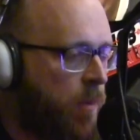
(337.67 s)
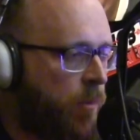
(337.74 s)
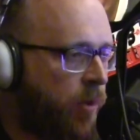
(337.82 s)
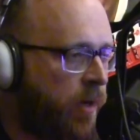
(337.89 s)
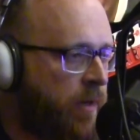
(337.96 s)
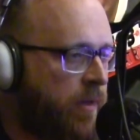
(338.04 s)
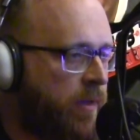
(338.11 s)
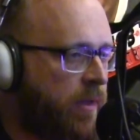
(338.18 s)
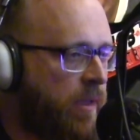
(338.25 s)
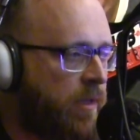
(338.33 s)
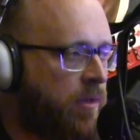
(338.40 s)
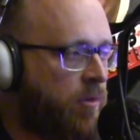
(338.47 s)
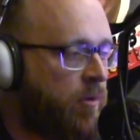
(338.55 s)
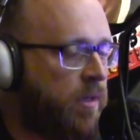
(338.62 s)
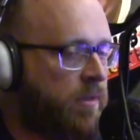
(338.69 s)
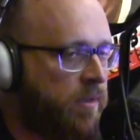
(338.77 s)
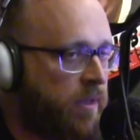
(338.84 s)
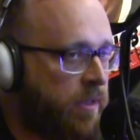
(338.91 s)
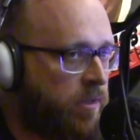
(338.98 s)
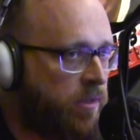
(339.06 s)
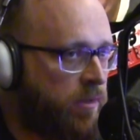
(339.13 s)
Miranda, again,
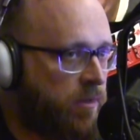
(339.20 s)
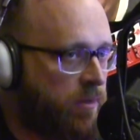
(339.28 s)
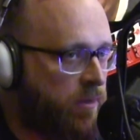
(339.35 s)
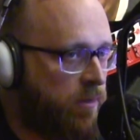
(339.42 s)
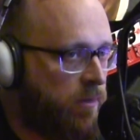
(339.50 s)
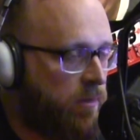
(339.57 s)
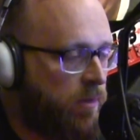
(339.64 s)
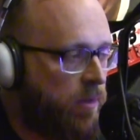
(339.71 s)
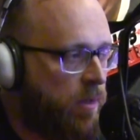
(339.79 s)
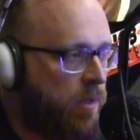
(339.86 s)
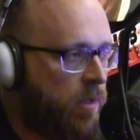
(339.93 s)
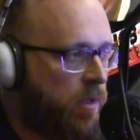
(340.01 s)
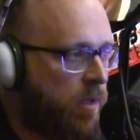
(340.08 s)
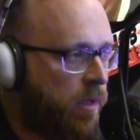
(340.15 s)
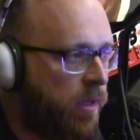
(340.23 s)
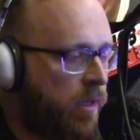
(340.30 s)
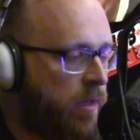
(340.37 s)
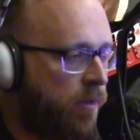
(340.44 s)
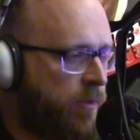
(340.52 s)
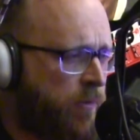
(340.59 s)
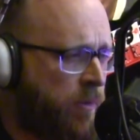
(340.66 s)
congratulations. thank you.
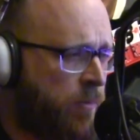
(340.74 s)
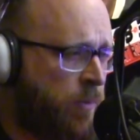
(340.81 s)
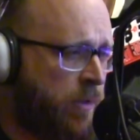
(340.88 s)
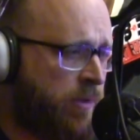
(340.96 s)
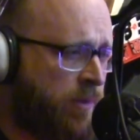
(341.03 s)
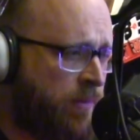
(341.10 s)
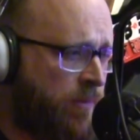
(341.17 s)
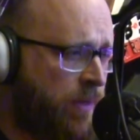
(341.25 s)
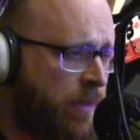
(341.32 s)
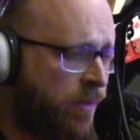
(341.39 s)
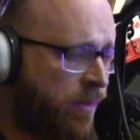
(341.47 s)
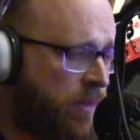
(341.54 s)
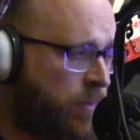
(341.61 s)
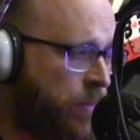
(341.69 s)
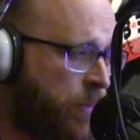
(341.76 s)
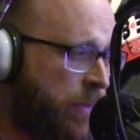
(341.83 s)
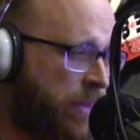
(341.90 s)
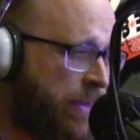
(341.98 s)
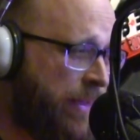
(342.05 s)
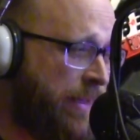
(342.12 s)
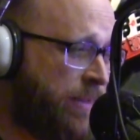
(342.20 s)
And look for the pictures and videos up at
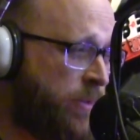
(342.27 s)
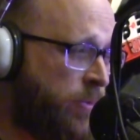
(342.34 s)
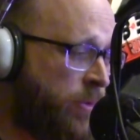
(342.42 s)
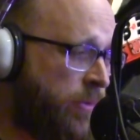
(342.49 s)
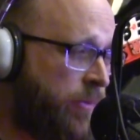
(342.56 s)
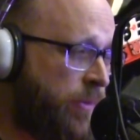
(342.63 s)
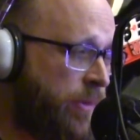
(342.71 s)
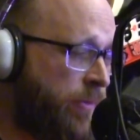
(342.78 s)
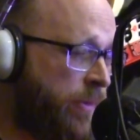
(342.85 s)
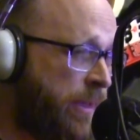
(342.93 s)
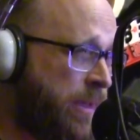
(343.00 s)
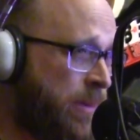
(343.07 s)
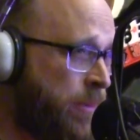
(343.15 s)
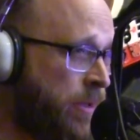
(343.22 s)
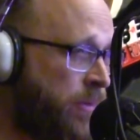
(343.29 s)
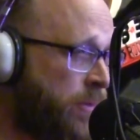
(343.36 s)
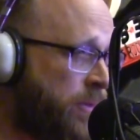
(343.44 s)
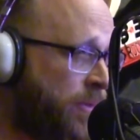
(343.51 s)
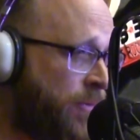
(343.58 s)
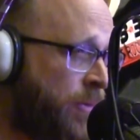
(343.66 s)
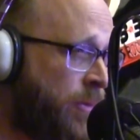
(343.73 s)
lazer1033.com. I know
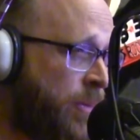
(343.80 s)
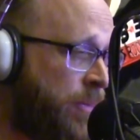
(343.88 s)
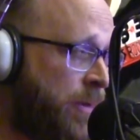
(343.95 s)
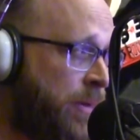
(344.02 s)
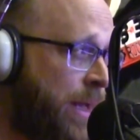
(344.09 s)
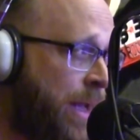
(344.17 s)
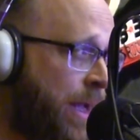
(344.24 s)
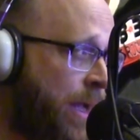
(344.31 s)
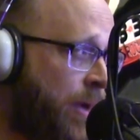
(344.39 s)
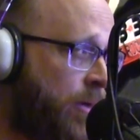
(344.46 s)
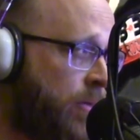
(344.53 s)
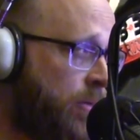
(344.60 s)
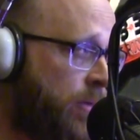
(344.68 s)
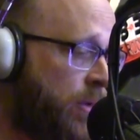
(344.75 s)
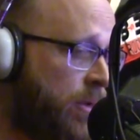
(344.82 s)
there's a few up there now,